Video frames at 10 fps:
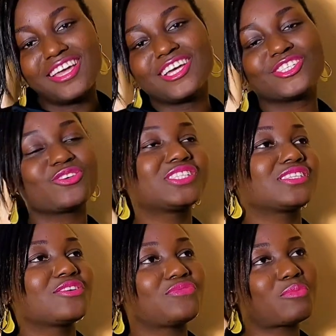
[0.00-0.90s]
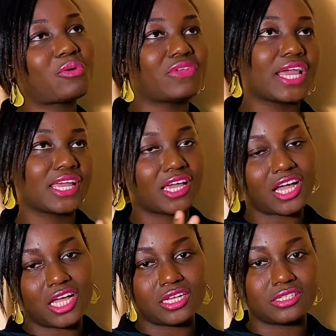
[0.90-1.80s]
So it's in the form of like a
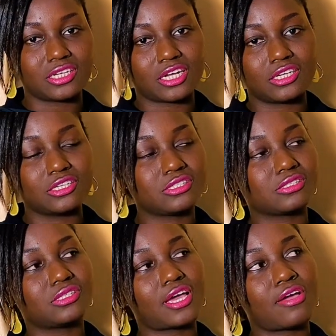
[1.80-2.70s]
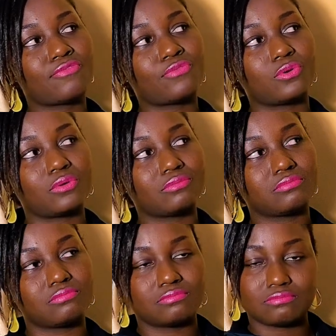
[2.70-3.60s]
calendar. It's there for
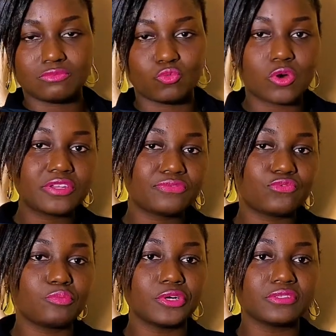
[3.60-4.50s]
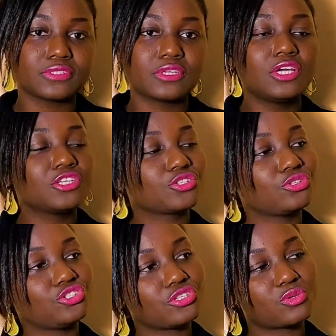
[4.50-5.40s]
one full month. So
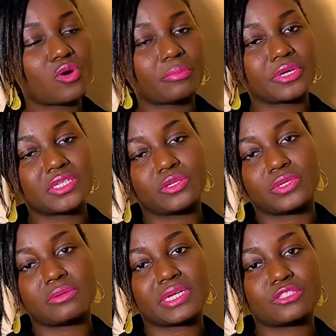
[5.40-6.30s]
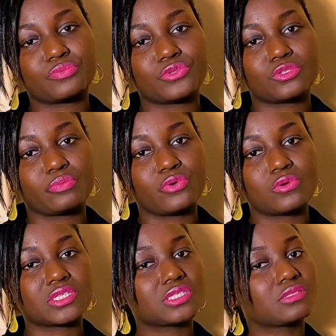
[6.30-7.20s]
if just go on Monday, what am I supposed to
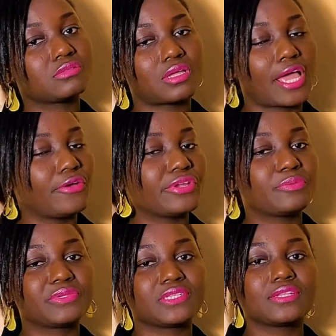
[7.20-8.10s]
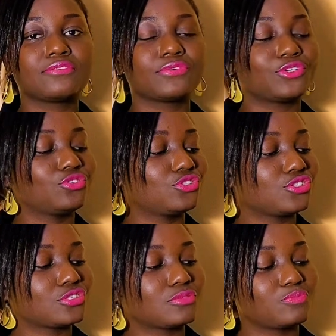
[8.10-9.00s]
post? I already put it there for you.
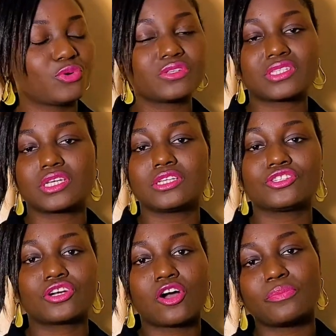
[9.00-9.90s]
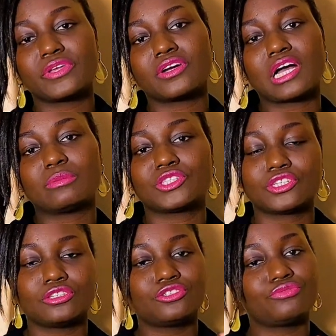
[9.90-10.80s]
Just post it, you copy your
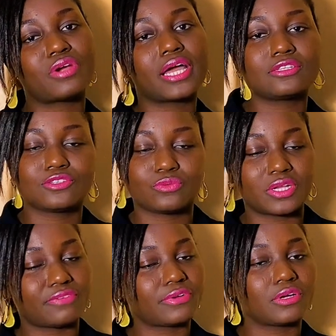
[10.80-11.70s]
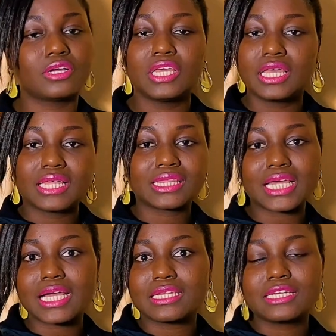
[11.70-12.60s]
caption, you write, your whatever.
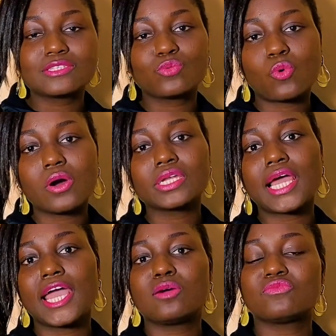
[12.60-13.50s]
That is what I am